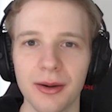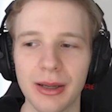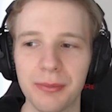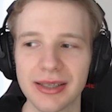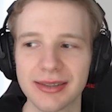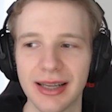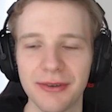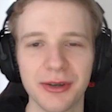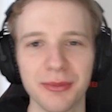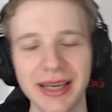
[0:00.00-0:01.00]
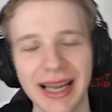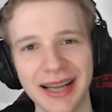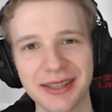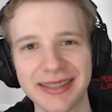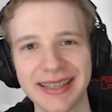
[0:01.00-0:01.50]
well personally for me
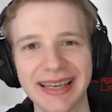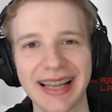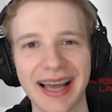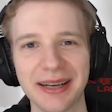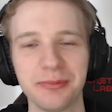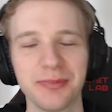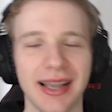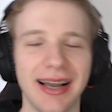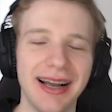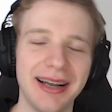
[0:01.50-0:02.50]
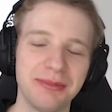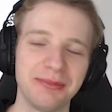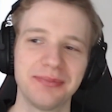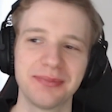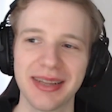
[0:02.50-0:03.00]
I don't really care
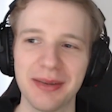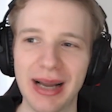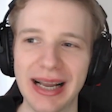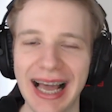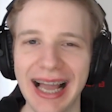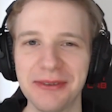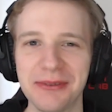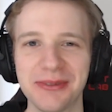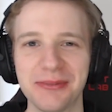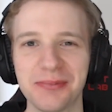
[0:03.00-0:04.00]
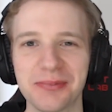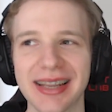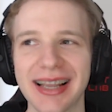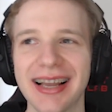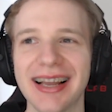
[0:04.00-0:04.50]
um, my life
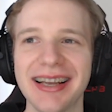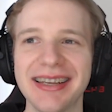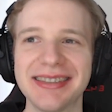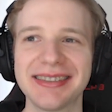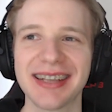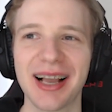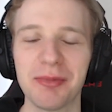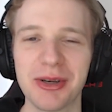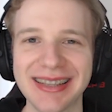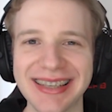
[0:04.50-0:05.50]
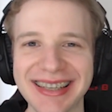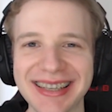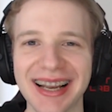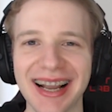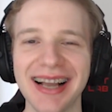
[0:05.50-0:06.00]
is about
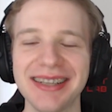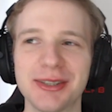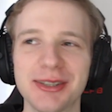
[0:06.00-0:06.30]
league right